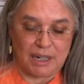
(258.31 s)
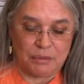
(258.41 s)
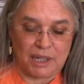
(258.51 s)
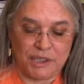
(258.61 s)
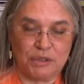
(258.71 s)
I
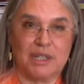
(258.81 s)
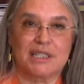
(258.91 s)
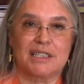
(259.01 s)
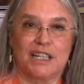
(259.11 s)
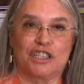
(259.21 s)
want to
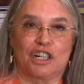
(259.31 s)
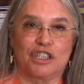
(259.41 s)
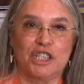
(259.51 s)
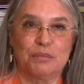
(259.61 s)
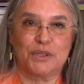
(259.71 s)
extend our
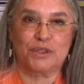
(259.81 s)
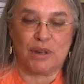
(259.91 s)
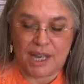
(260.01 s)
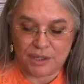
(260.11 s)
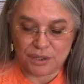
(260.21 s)
deepest
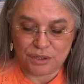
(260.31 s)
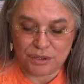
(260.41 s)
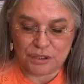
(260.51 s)
gratitude